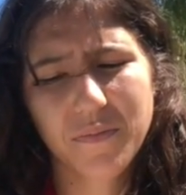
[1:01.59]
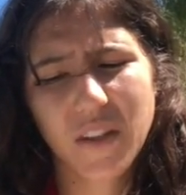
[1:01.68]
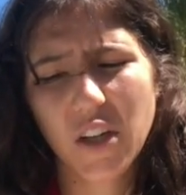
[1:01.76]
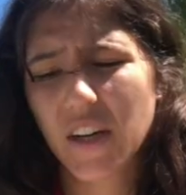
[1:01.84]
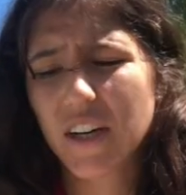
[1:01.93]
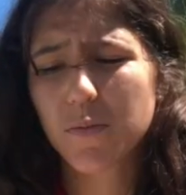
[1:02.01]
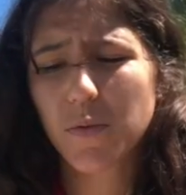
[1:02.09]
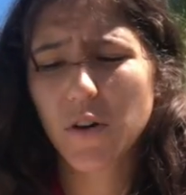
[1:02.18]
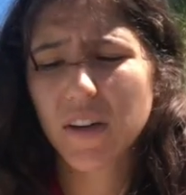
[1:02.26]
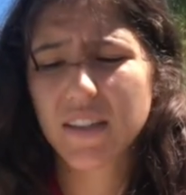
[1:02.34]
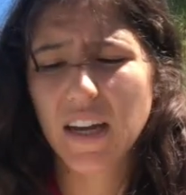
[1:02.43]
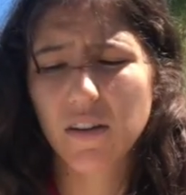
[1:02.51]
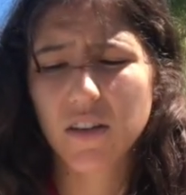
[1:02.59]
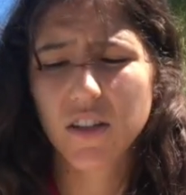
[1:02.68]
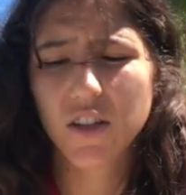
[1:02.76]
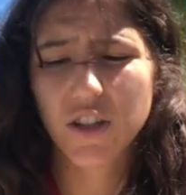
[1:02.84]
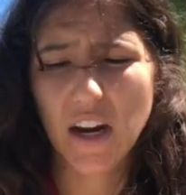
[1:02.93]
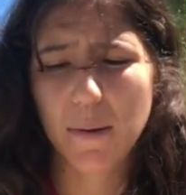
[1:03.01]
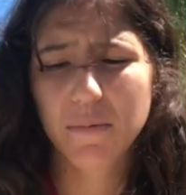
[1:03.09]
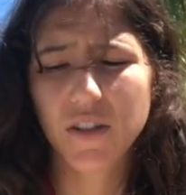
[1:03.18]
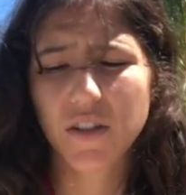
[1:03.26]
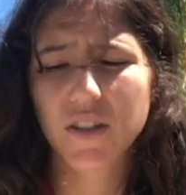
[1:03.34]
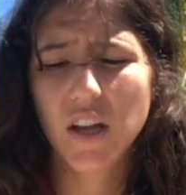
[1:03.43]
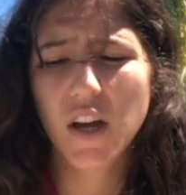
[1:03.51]
they're each broken down into
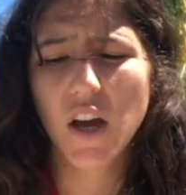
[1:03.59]
chapters.